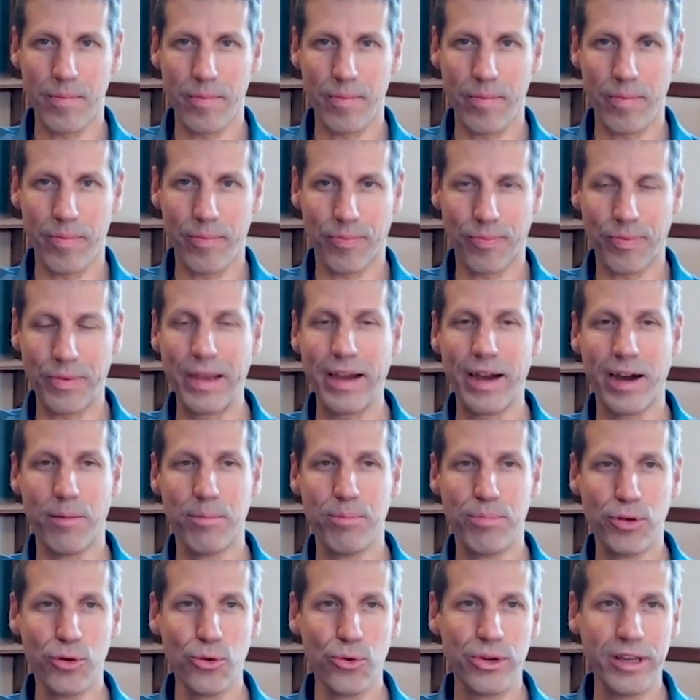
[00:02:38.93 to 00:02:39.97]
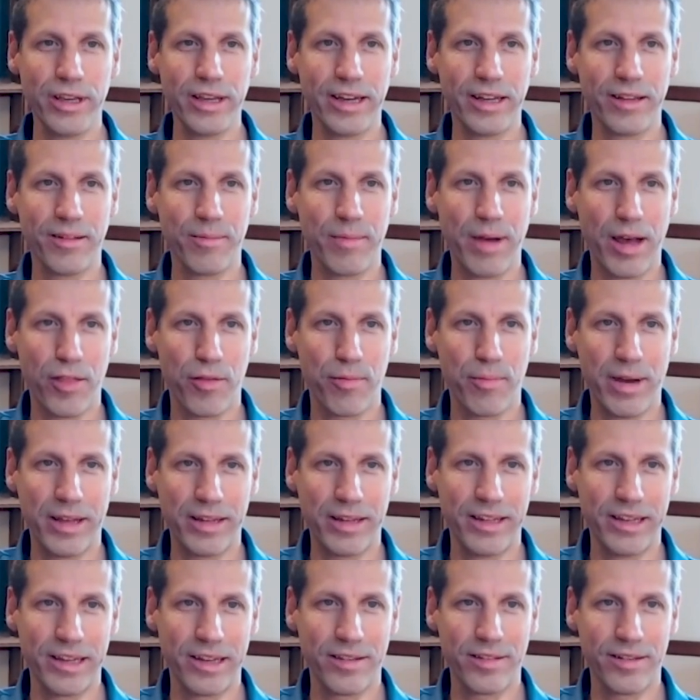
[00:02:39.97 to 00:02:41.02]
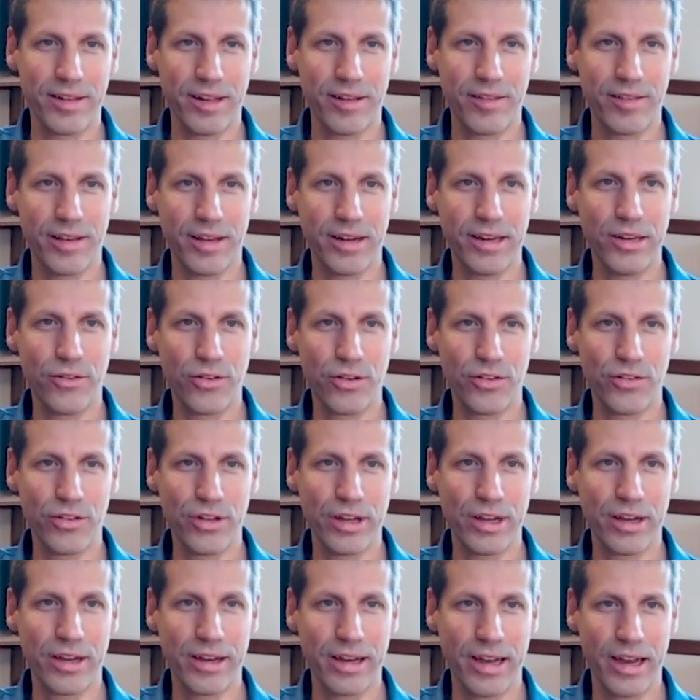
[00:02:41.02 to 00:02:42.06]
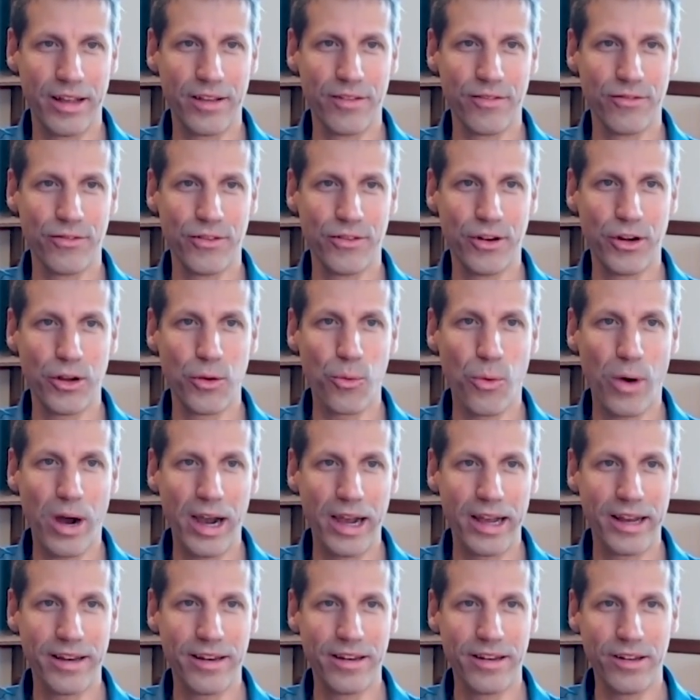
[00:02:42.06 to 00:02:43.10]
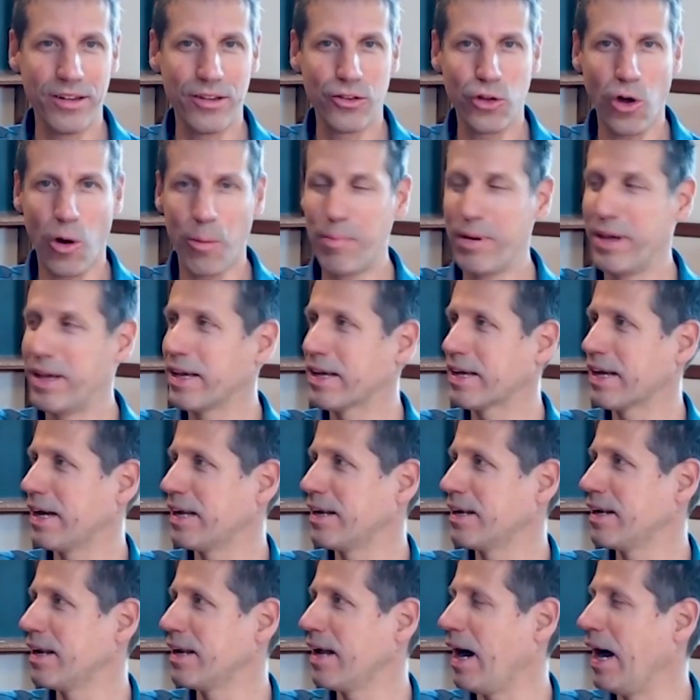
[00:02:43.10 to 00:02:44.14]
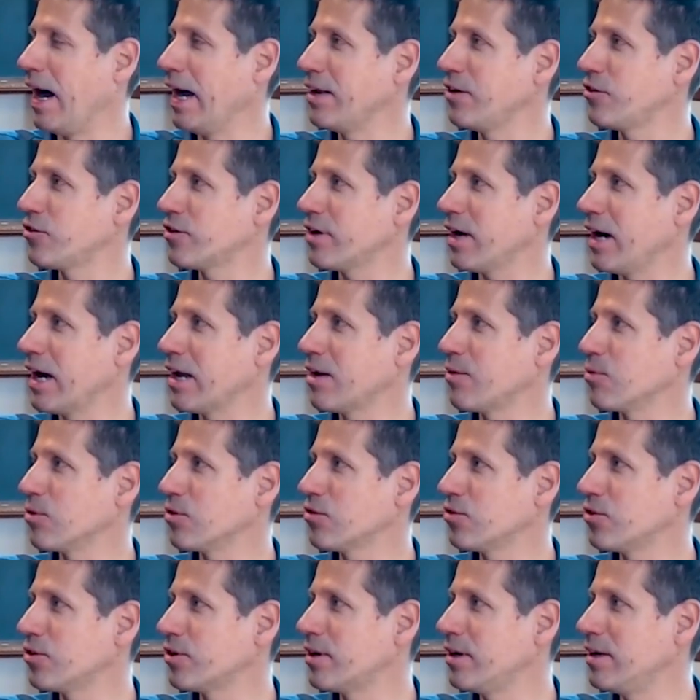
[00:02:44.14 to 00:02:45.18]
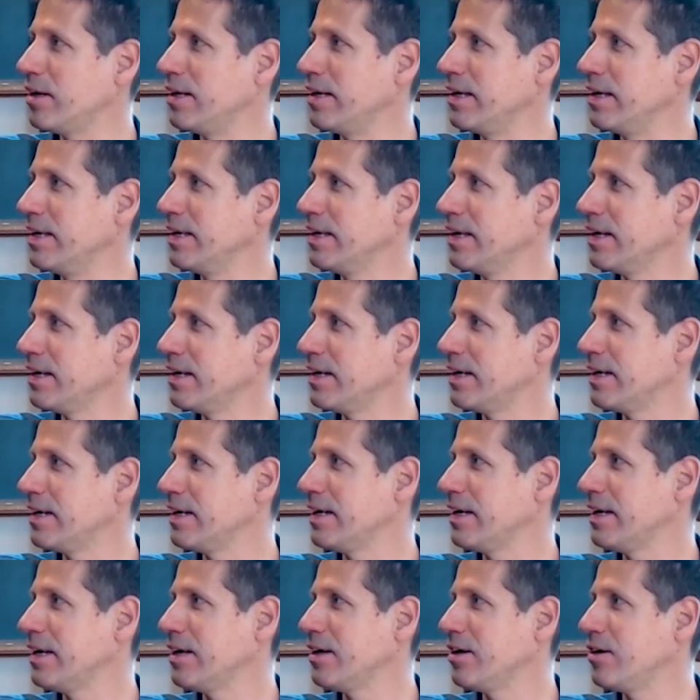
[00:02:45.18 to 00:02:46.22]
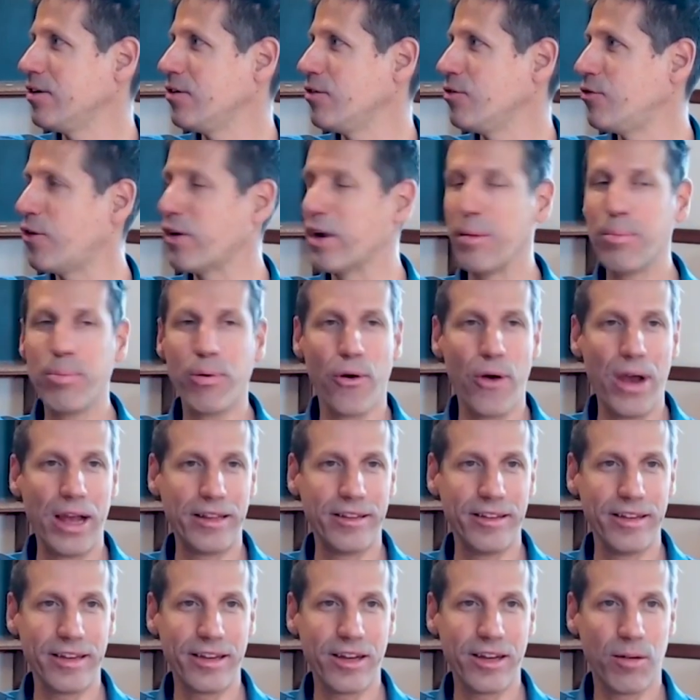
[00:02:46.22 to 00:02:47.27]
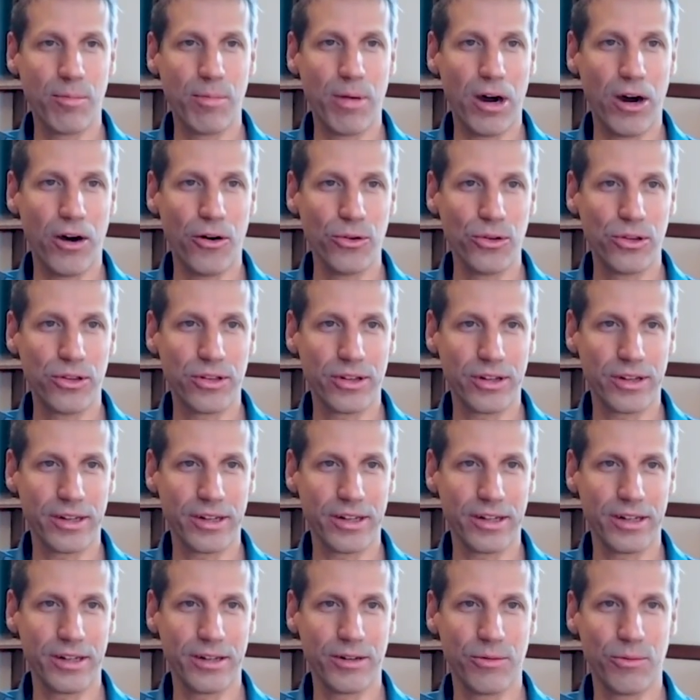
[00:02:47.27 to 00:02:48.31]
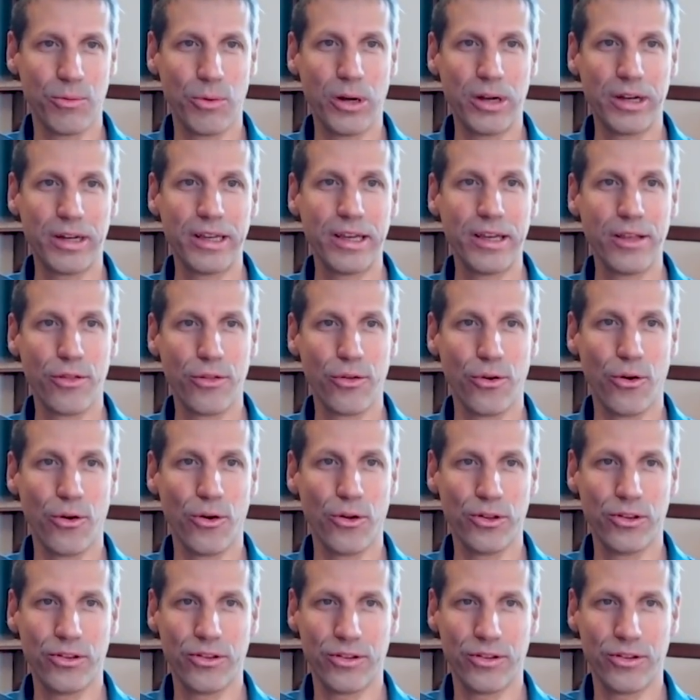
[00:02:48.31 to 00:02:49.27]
Yeah, beauty and mathematics, that's an interesting and very wide topic, and Einstein was certainly very poetic about what he thought